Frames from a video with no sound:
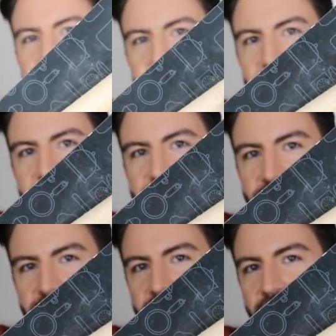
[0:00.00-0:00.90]
with
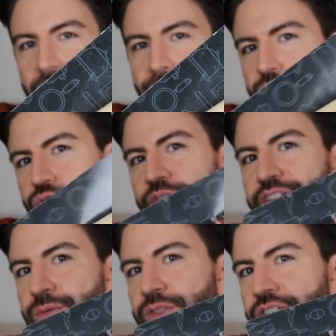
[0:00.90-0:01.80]
this i'm not sure if
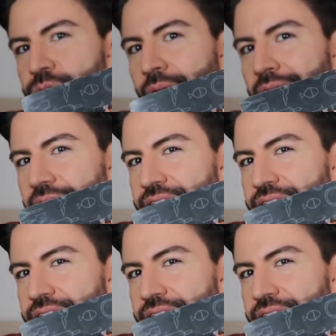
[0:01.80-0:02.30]
this would do well